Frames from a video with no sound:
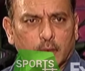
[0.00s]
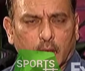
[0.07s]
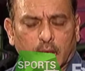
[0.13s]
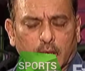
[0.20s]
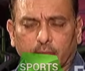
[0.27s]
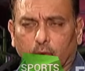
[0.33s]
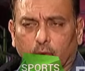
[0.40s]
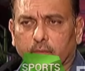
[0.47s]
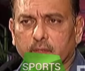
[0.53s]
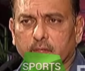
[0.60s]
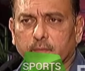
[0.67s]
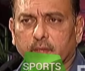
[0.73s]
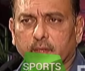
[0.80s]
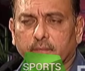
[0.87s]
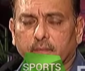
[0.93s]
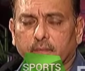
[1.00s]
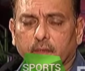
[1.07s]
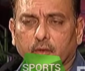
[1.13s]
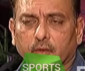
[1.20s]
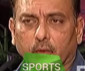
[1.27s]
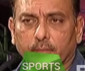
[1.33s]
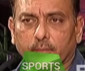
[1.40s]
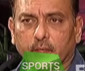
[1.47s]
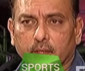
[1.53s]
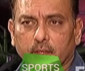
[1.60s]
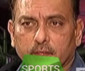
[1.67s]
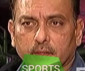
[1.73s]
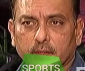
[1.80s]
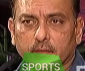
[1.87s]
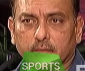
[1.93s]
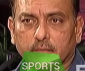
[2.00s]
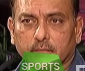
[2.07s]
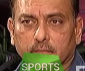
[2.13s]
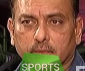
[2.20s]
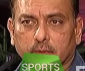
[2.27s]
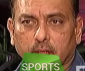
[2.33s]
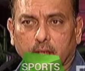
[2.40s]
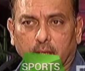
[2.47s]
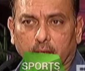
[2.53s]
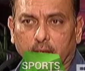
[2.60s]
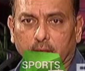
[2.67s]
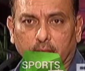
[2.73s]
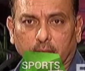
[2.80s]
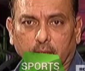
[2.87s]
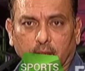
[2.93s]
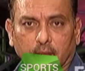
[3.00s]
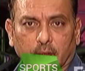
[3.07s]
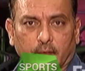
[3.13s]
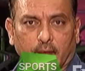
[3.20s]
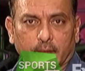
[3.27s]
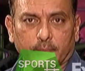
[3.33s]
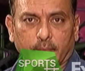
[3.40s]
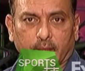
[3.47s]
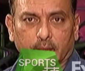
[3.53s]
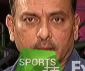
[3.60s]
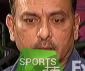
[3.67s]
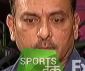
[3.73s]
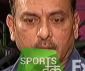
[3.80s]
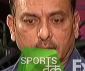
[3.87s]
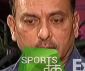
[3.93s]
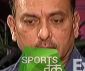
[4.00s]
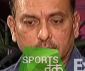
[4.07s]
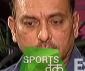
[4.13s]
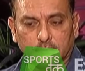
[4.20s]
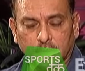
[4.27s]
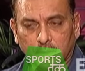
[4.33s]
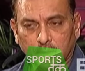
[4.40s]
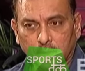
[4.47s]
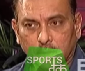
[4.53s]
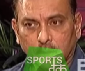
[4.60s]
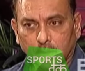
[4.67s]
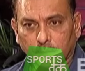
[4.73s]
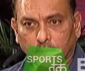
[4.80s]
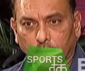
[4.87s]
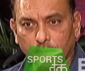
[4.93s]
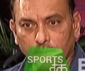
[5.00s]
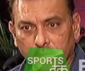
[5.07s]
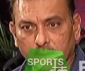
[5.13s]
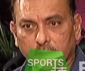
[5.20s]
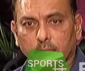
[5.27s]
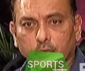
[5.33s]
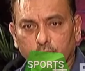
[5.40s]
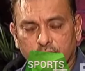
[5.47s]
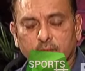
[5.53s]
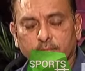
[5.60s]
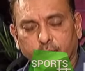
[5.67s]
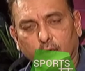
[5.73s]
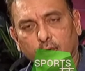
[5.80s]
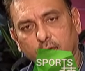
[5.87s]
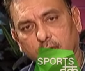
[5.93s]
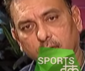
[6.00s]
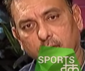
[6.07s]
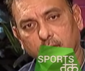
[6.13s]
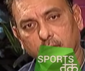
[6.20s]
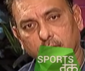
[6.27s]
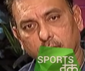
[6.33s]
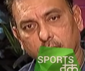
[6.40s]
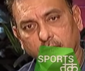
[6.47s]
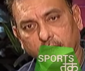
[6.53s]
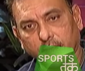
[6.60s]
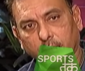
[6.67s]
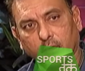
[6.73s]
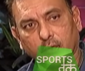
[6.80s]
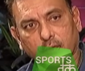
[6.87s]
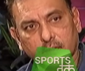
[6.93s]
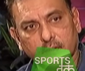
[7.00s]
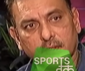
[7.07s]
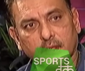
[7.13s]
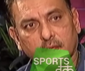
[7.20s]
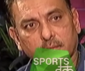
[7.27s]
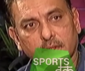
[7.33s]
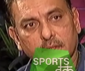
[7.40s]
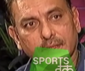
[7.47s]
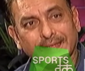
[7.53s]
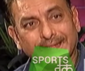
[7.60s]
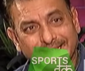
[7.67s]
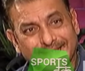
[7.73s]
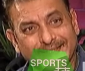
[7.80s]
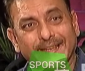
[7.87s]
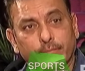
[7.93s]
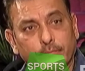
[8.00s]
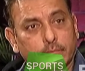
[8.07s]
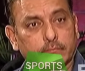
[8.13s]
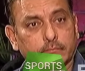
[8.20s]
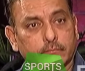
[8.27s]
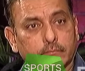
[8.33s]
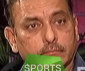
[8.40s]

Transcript: You know, I have always believed in combinations and getting the right balance. But for me, the most important thing about this team is it's team.